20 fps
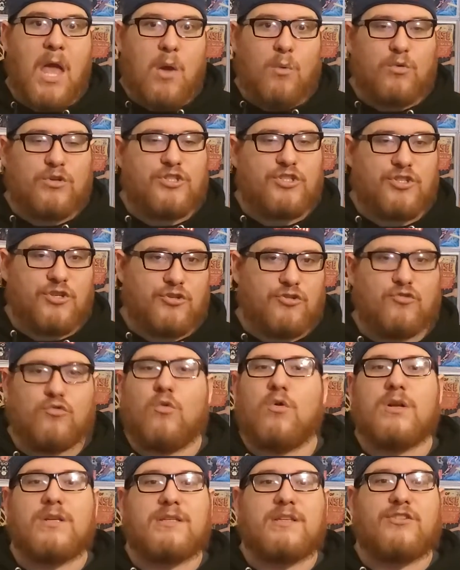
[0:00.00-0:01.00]
which
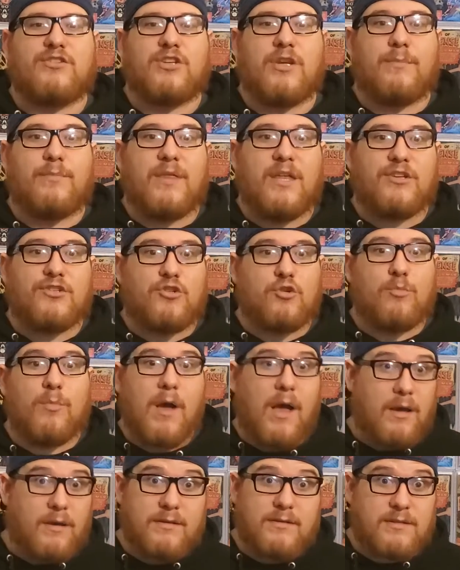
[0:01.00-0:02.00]
destroys the ship that
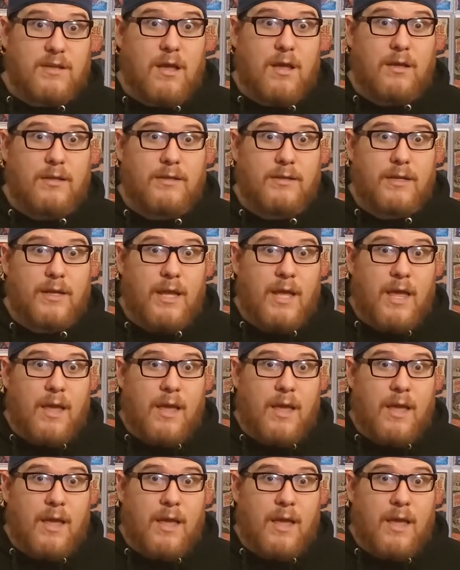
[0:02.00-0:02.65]
Chewbacca's on.